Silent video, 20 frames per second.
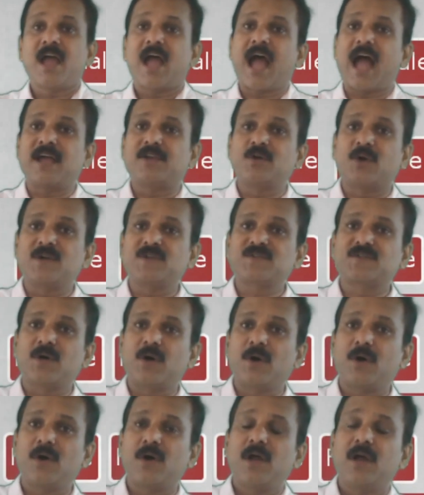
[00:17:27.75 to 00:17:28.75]
and
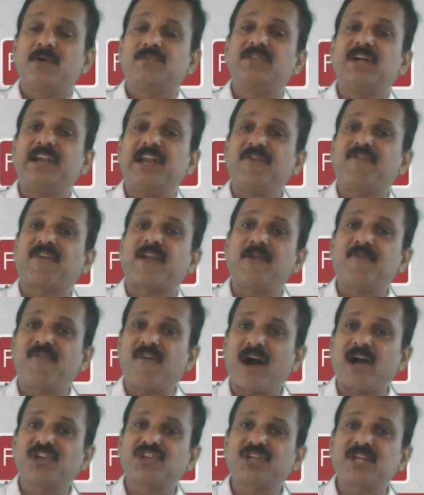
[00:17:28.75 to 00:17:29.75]
also the different
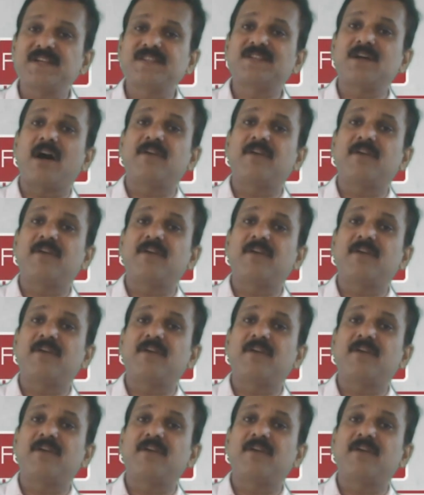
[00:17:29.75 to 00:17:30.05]
functions